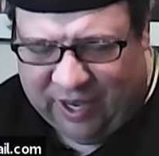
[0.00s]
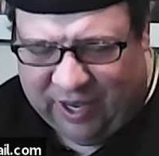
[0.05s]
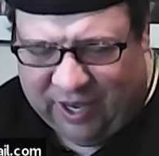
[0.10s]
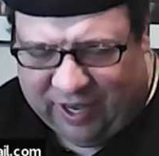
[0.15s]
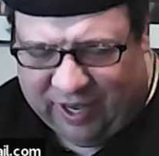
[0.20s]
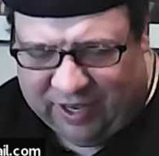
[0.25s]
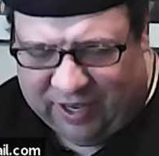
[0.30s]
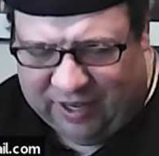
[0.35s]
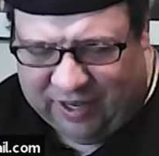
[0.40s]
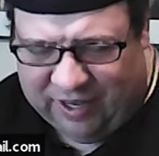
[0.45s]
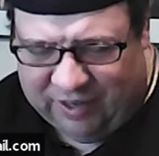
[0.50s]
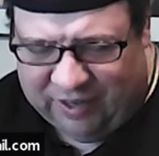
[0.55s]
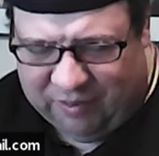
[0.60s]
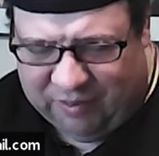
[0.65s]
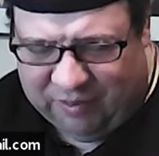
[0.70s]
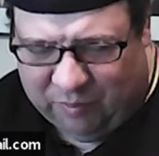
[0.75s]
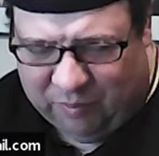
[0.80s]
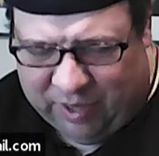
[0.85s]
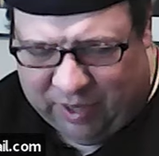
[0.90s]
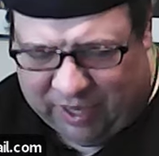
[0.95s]
And then
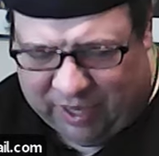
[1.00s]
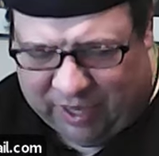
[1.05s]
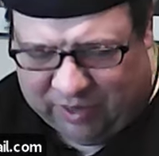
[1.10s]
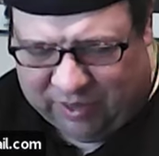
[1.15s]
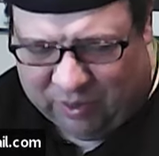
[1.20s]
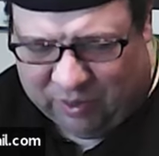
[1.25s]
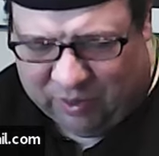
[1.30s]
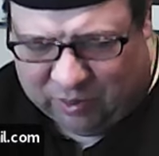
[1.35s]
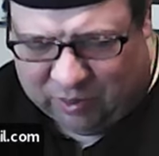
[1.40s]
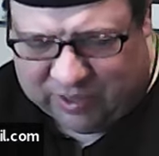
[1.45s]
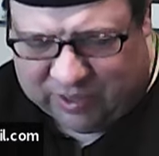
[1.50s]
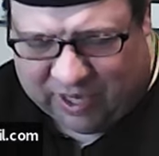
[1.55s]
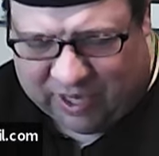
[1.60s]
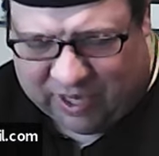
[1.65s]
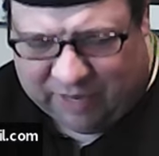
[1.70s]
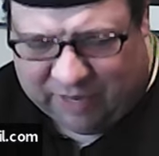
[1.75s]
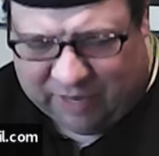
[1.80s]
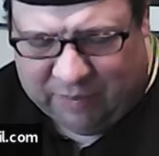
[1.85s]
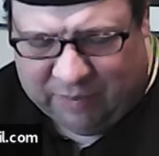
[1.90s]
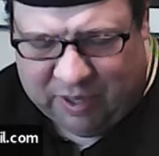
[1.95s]
we had the whole
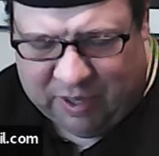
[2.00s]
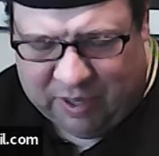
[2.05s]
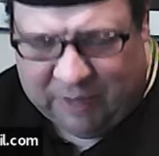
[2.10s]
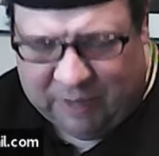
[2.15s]
time